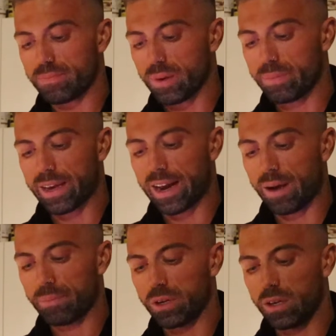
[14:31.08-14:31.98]
let me get it
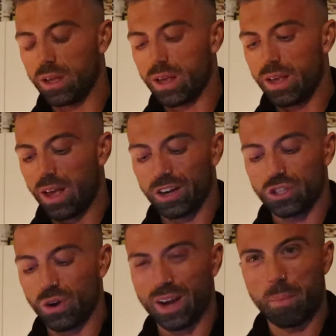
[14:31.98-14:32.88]
up. I'm gonna
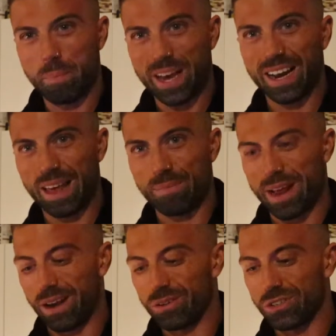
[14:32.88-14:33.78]
do like a big clip
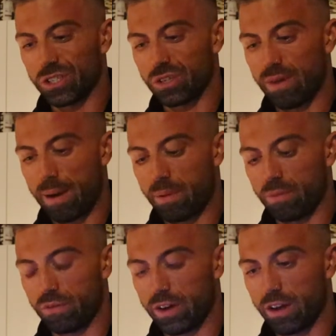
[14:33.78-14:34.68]
now just to wrap up
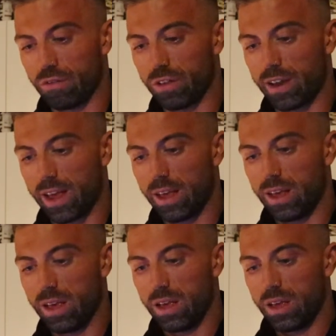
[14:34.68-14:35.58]
the video for the day.
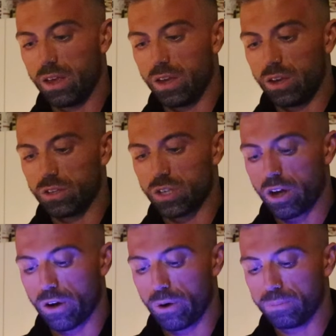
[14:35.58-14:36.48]

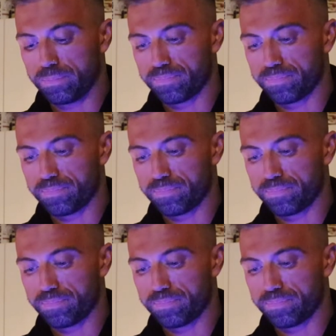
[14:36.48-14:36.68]
So